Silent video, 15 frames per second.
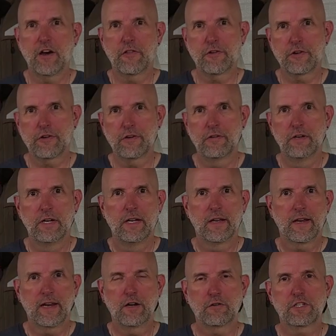other,
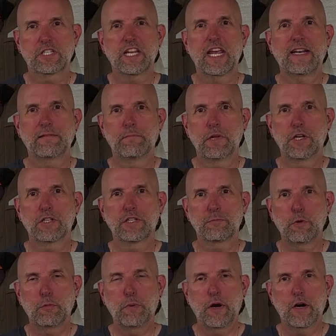state and
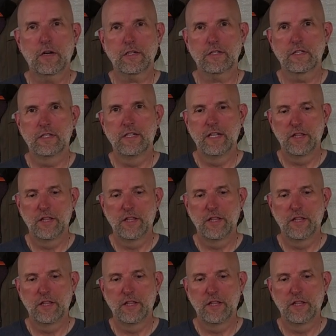municipal parks.